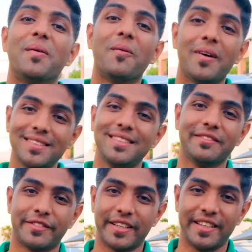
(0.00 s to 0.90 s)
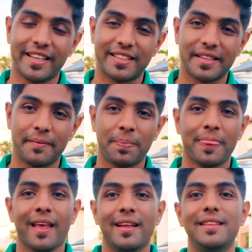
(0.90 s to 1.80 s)
what's the verdict?
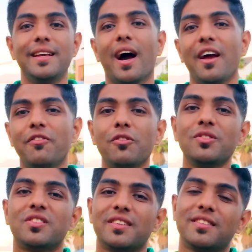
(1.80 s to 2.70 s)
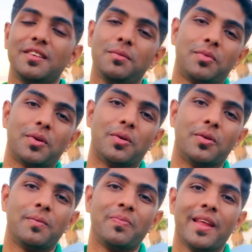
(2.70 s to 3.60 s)
The iPhone 16
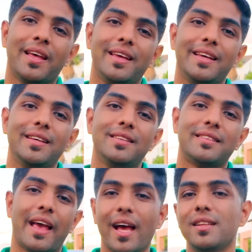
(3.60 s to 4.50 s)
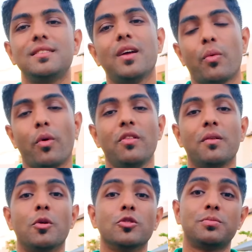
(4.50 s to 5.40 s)
Pro is hands down one of
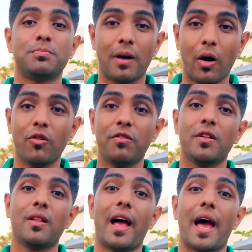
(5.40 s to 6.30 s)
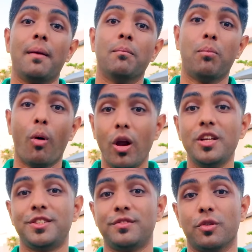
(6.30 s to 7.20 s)
the most powerful and
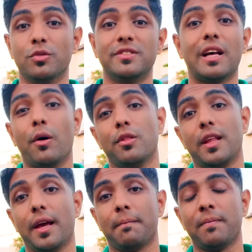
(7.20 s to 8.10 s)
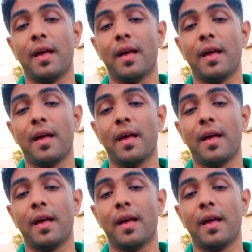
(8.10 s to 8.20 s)
polished phones out there.